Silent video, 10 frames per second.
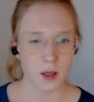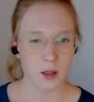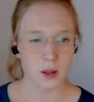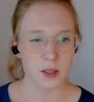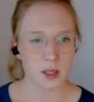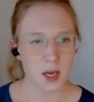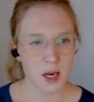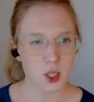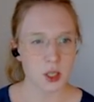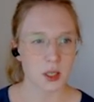That's
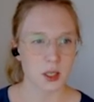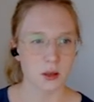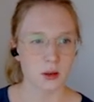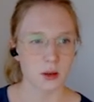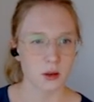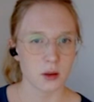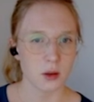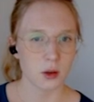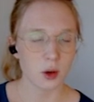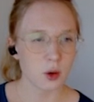actually
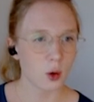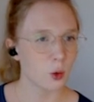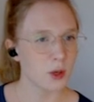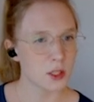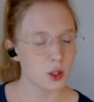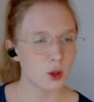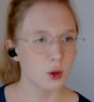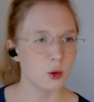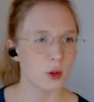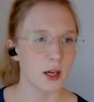not always
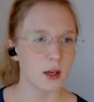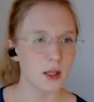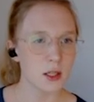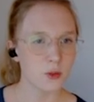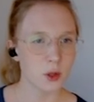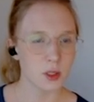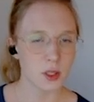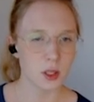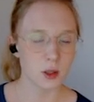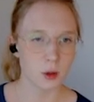true, at least for the
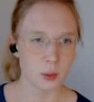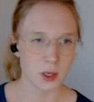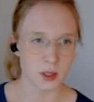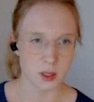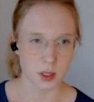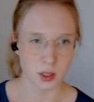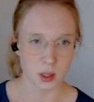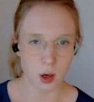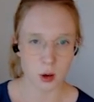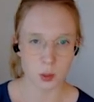secure PLC
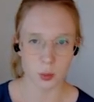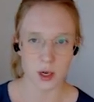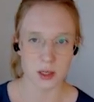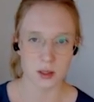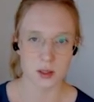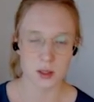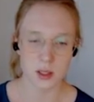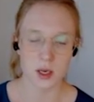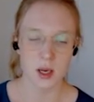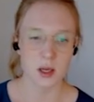coding
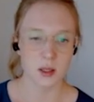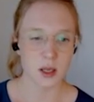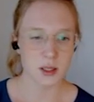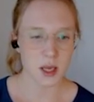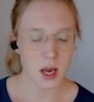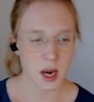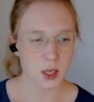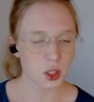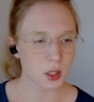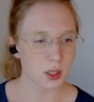practices. That's
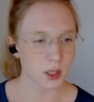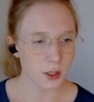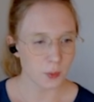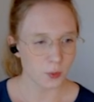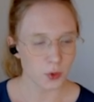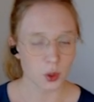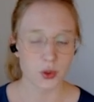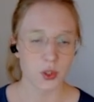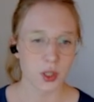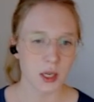actually
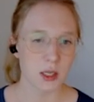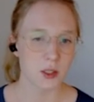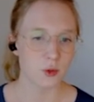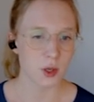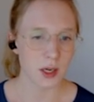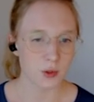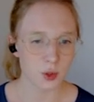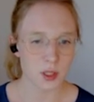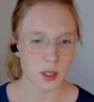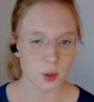not the case. For every
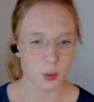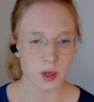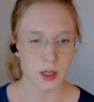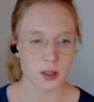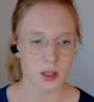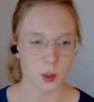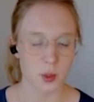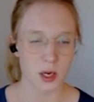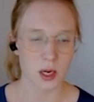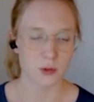single practice that
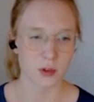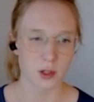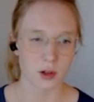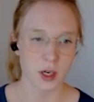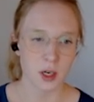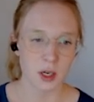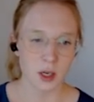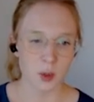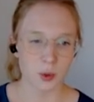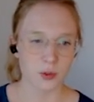we have here,
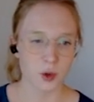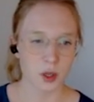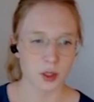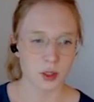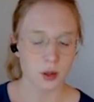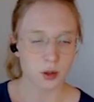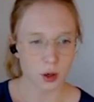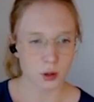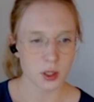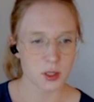we've got not
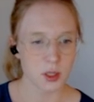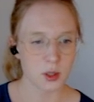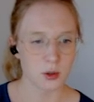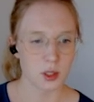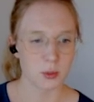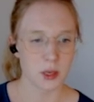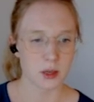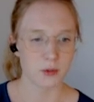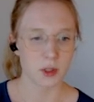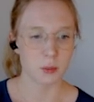only a security
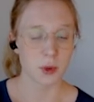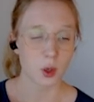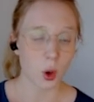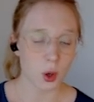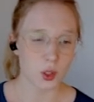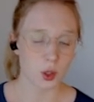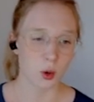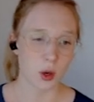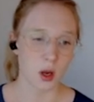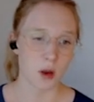benefit, but
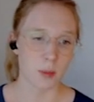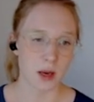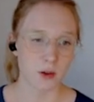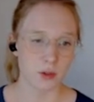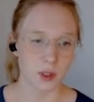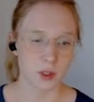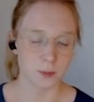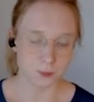also a benefit